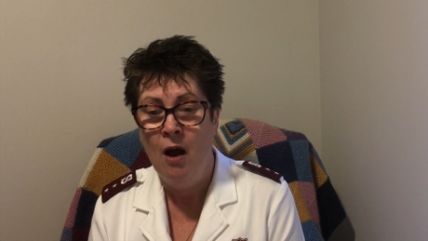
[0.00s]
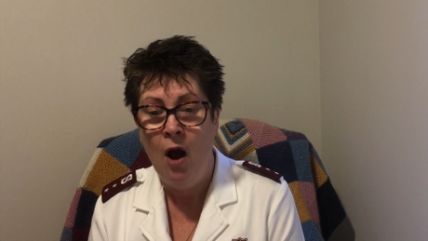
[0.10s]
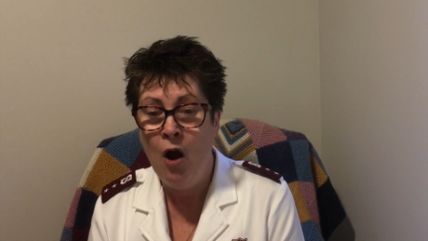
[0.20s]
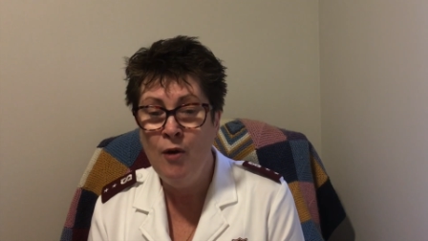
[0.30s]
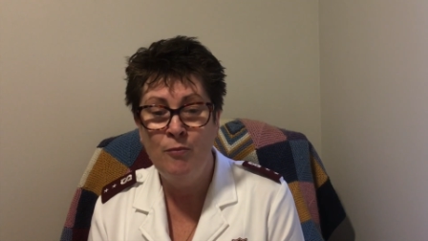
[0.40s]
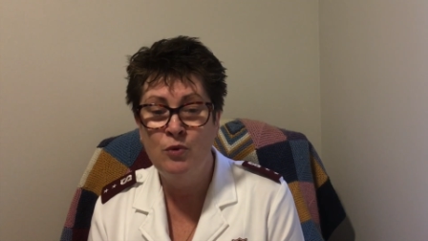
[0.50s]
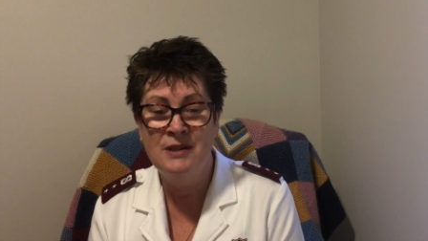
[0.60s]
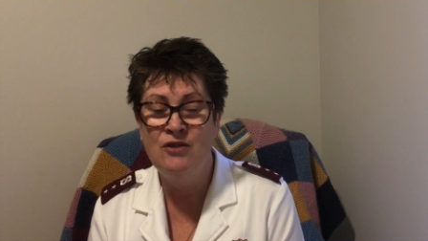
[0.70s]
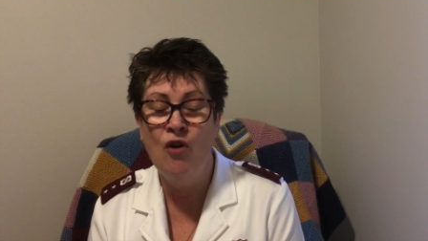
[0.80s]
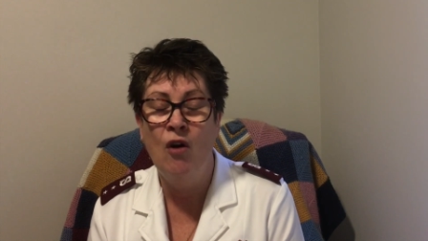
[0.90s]
Hope
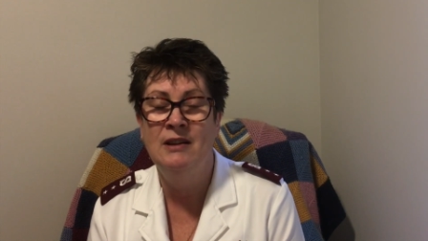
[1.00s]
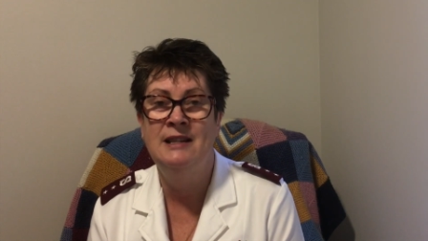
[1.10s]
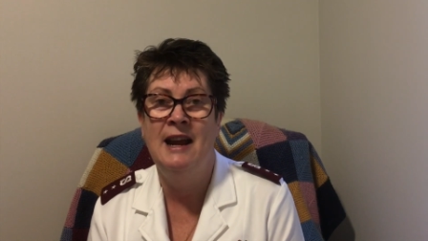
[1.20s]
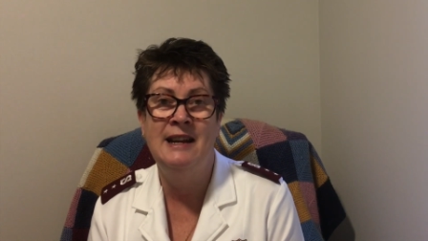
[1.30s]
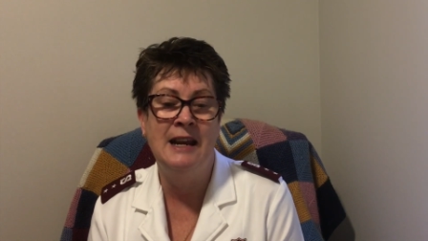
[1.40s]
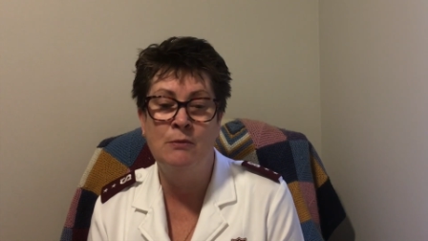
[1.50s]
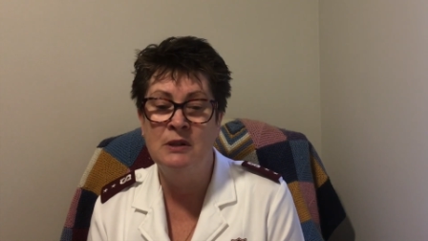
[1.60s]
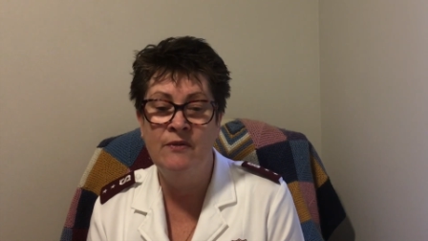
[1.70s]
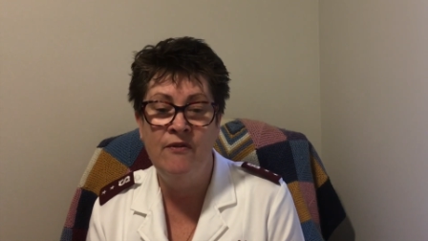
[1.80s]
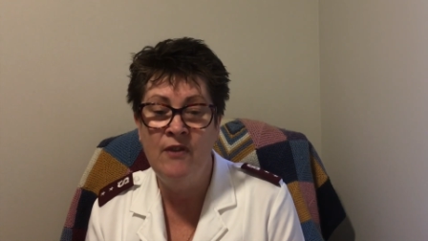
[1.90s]
was not dead, it
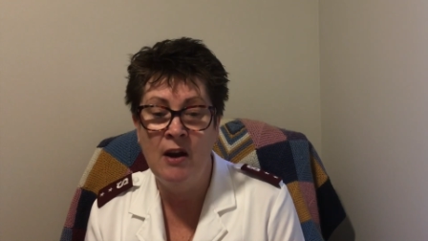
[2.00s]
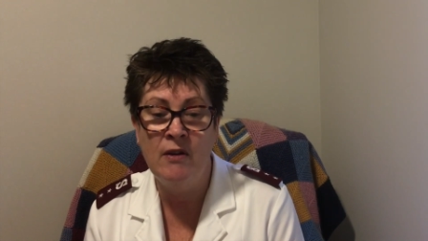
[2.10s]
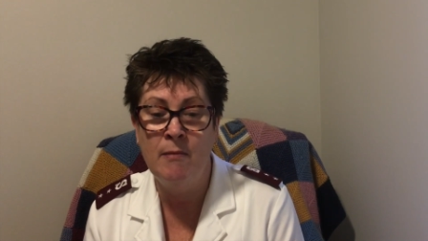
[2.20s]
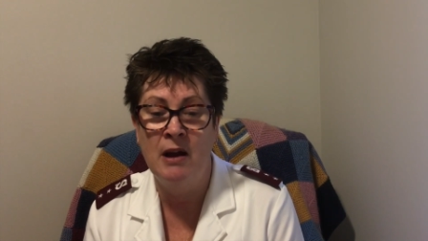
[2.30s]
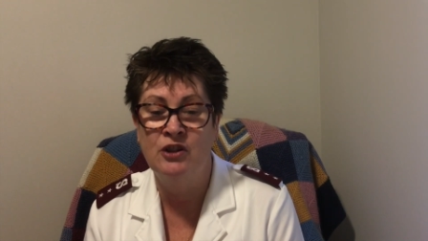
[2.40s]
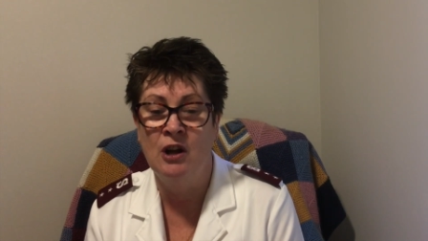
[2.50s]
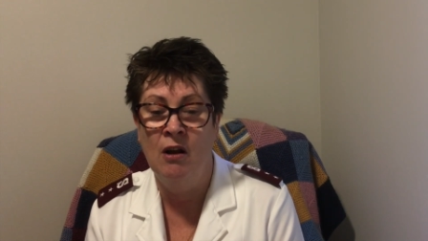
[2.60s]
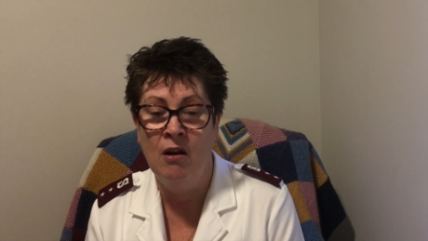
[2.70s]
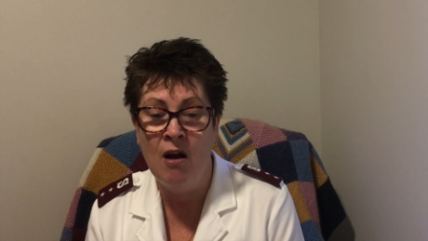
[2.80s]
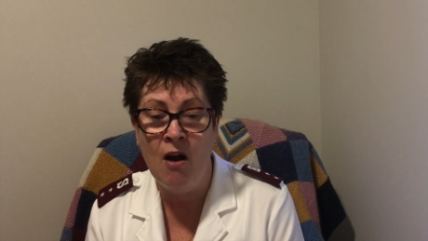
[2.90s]
was very much
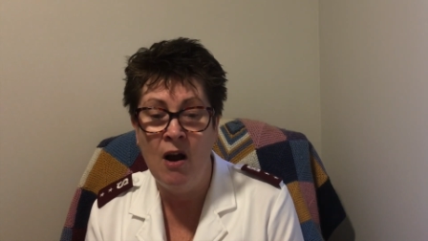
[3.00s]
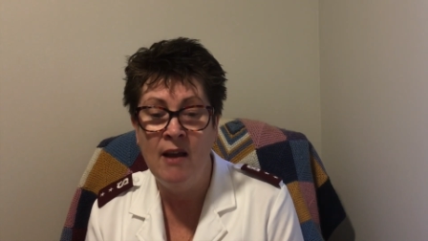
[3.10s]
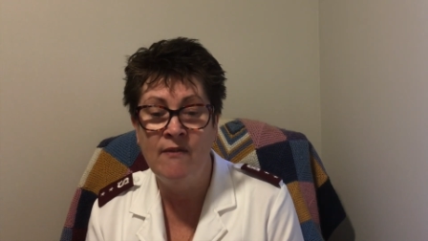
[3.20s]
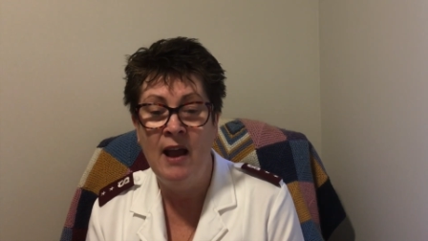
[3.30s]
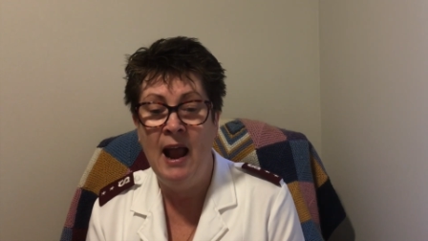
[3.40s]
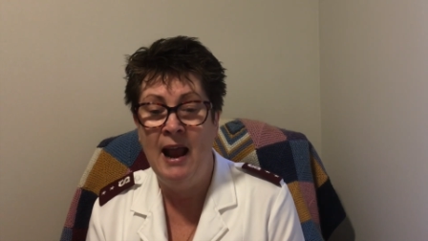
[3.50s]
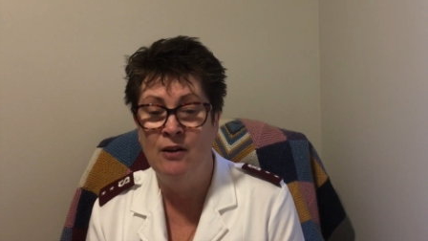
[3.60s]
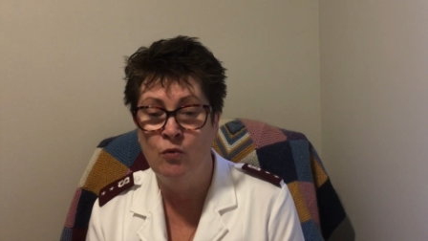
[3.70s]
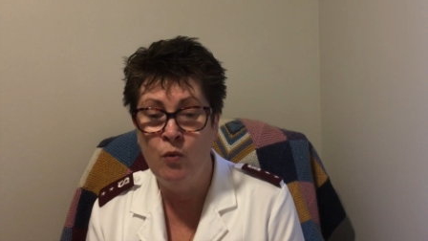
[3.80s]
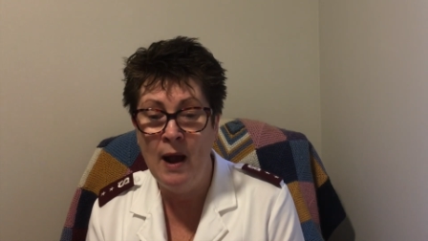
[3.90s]
alive
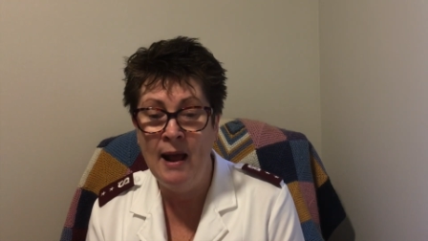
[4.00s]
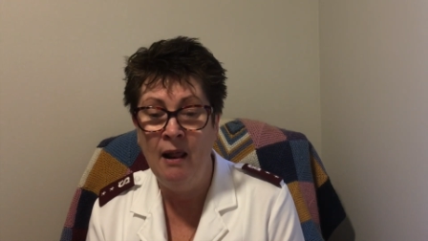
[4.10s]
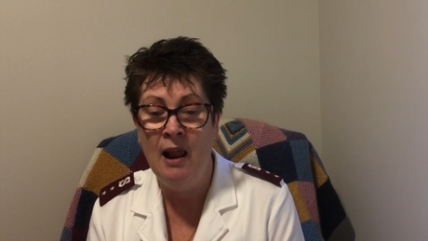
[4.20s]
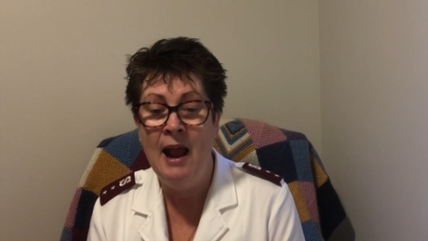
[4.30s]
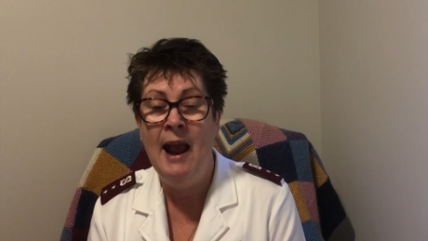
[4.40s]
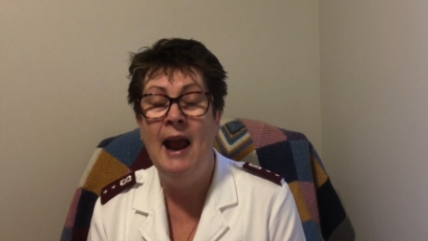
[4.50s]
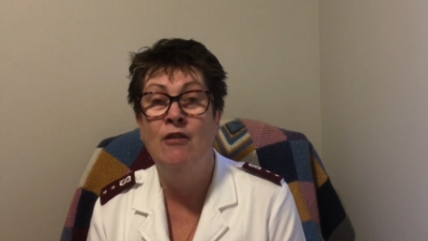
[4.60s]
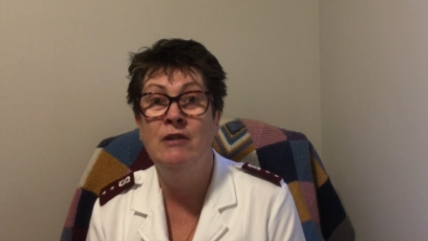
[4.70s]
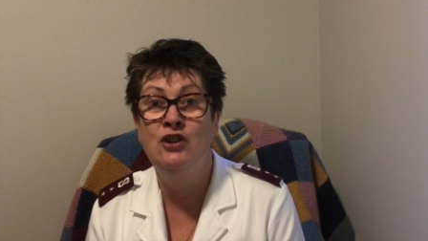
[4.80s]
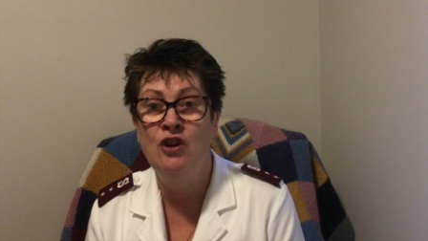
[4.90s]
and well
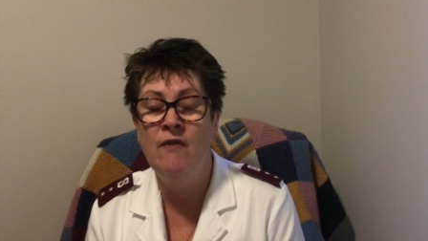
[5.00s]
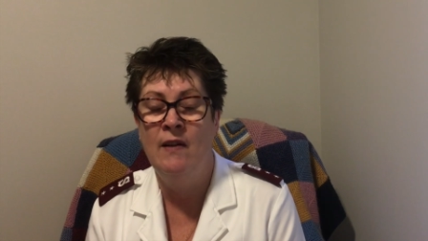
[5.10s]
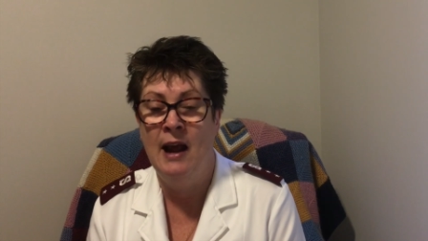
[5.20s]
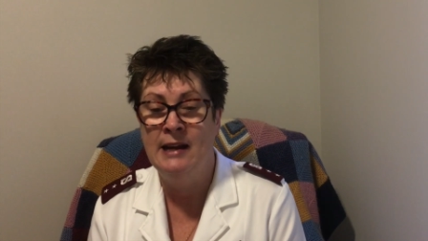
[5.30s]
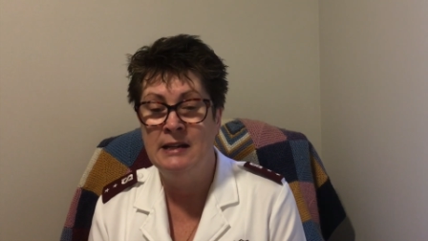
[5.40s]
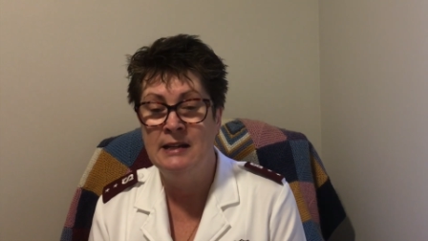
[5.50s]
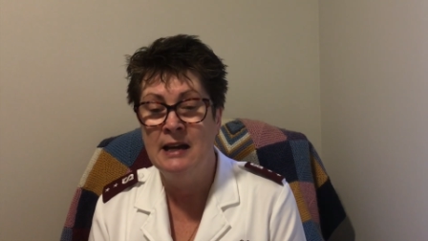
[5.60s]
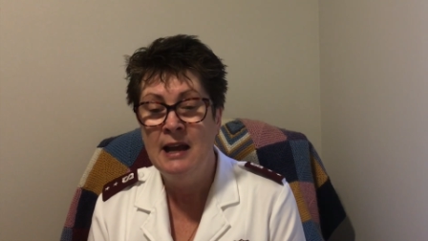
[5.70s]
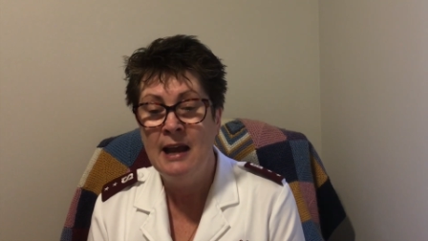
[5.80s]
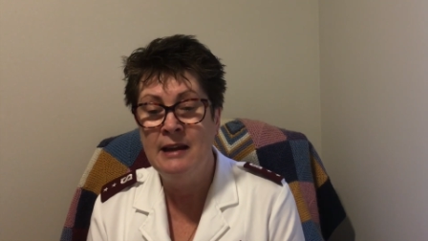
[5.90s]
and rejuvenated
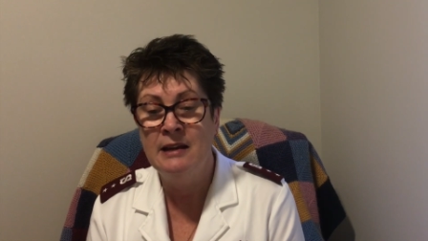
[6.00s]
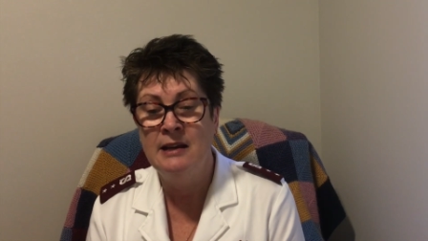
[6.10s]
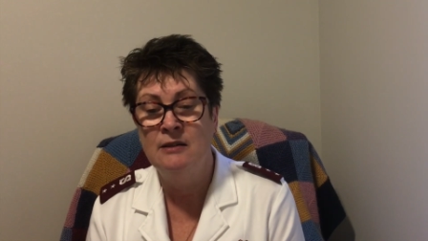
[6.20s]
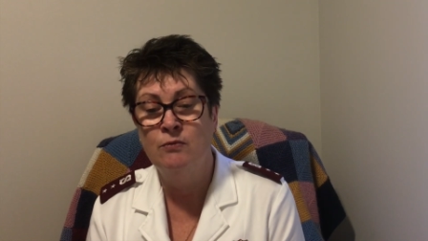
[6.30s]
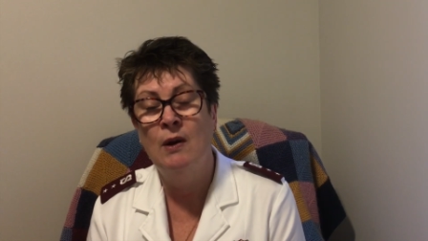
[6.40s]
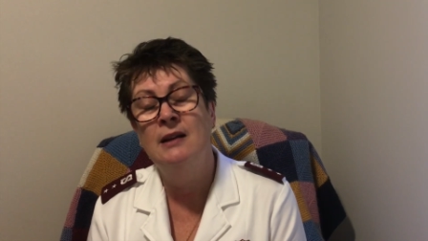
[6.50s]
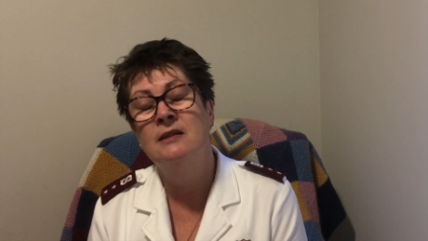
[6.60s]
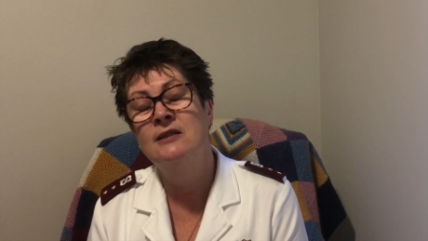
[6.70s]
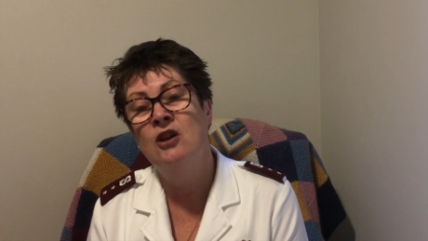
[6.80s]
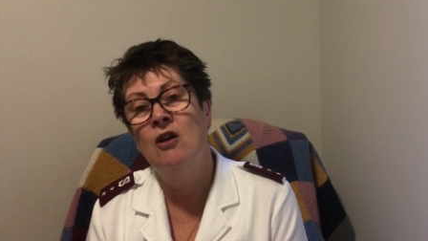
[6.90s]
in these
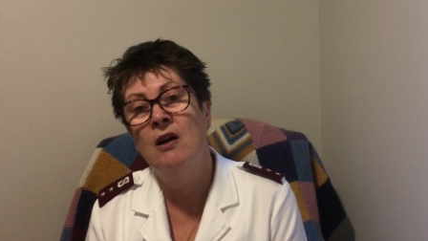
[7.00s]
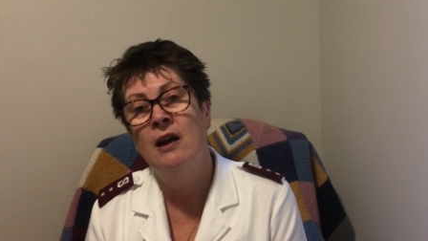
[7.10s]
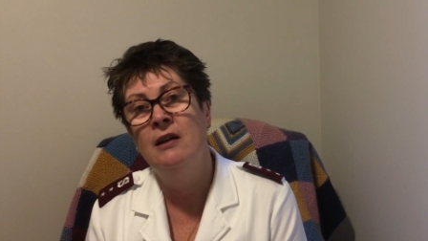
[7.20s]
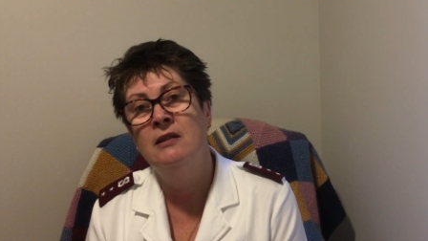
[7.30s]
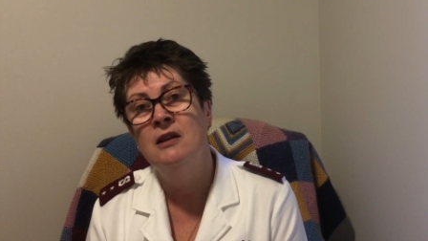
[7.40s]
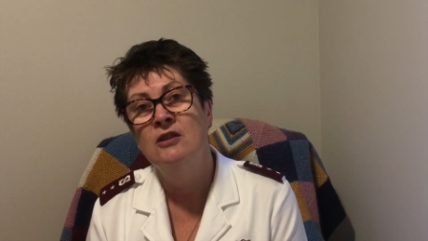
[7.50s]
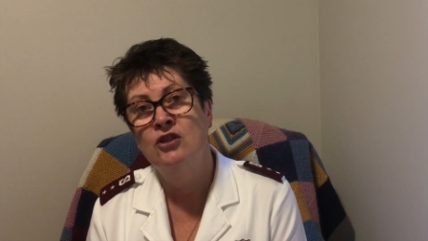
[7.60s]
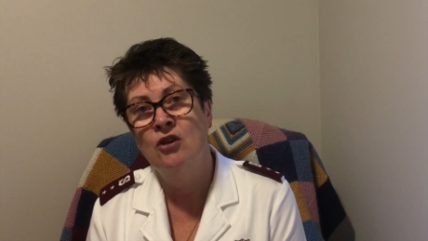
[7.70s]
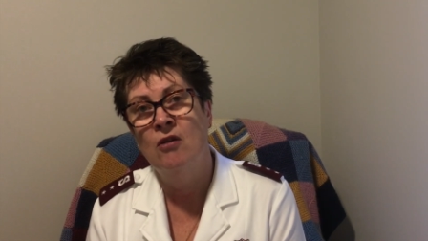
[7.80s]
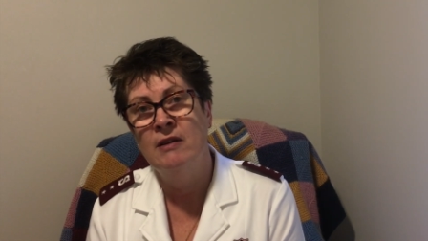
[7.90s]
once tired,
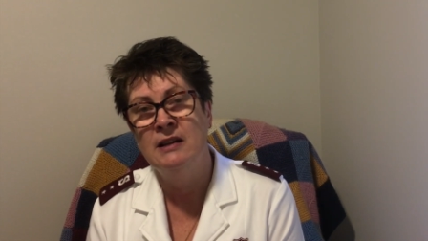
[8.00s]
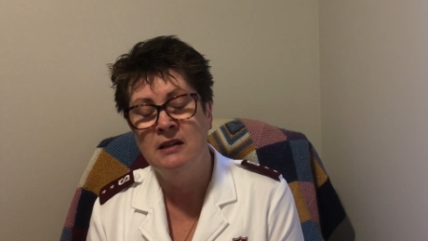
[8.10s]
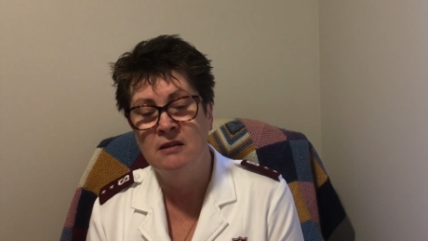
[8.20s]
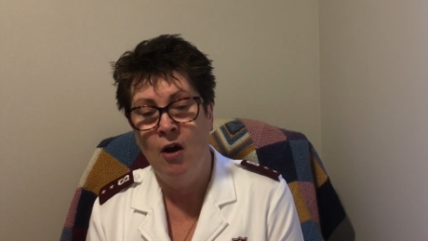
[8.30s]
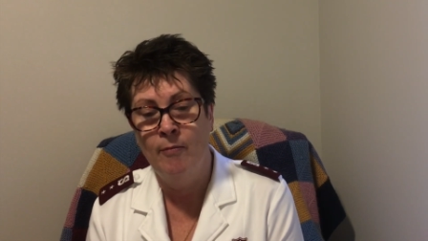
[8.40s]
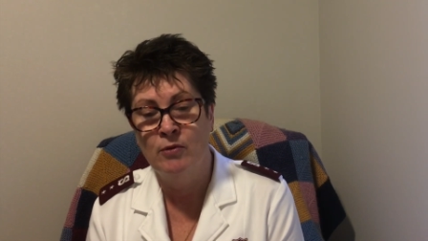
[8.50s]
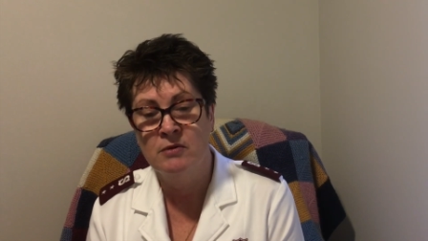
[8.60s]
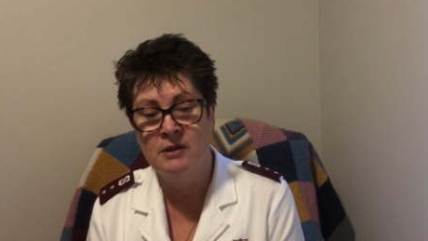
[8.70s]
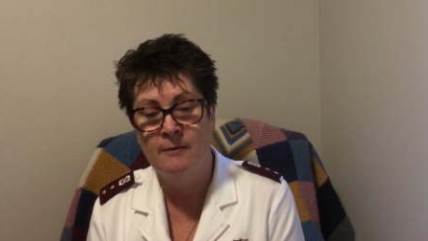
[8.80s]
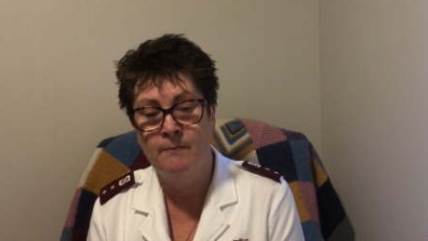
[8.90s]
sorry
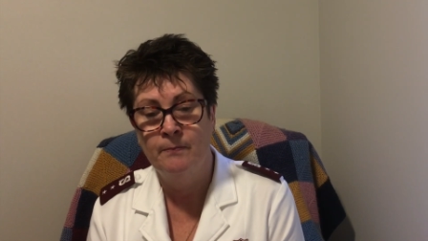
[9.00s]
disciples.